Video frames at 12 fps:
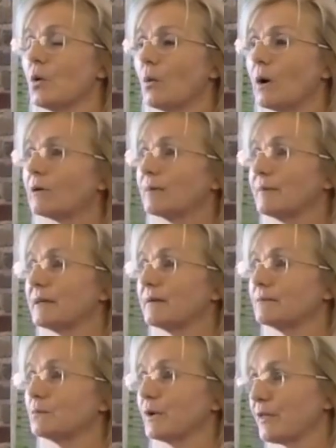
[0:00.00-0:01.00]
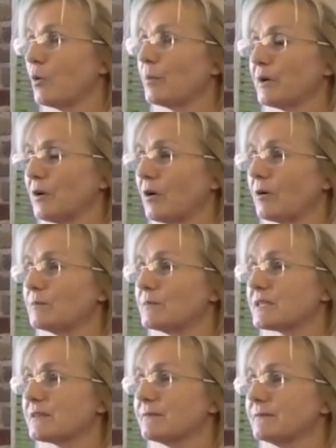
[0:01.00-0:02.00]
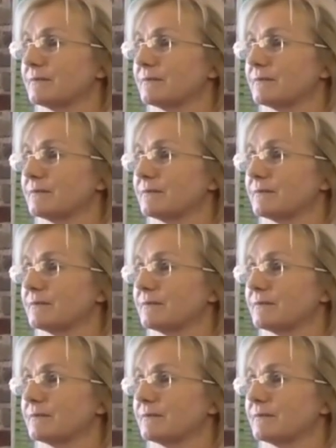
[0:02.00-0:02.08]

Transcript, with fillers: welcomed them with open arms.